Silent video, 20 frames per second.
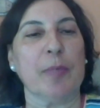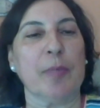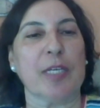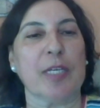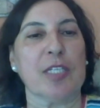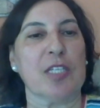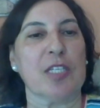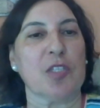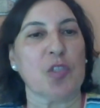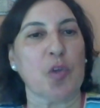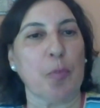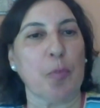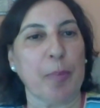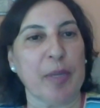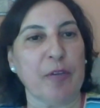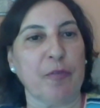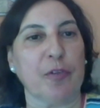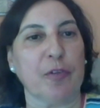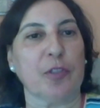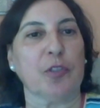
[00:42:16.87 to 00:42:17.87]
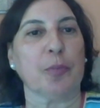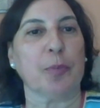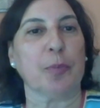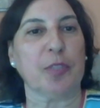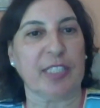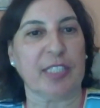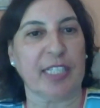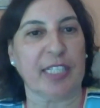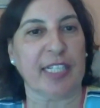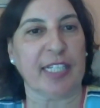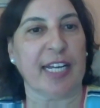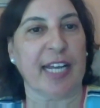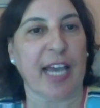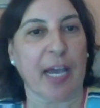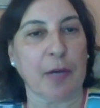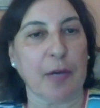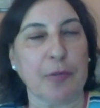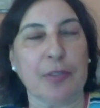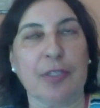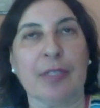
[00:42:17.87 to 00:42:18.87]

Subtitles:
because it's so painful to put it in and out.